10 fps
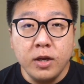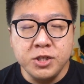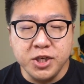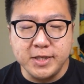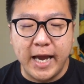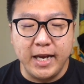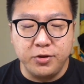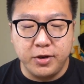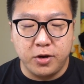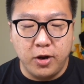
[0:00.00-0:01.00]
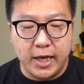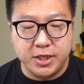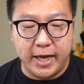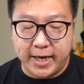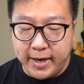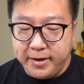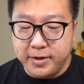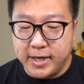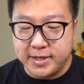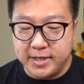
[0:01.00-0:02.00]
It's just adding to the collection and clearly you
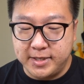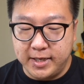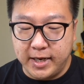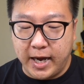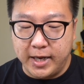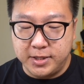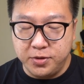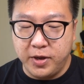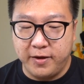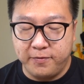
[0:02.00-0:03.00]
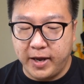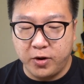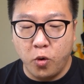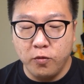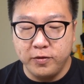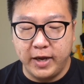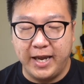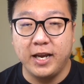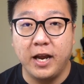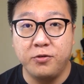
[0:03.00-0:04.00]
guys can see that I still have like over
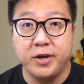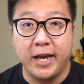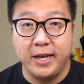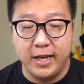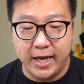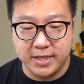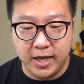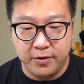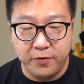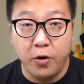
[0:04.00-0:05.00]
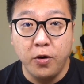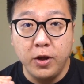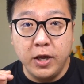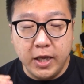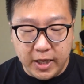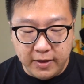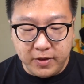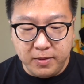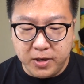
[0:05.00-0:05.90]
800 Candy XL for Eevee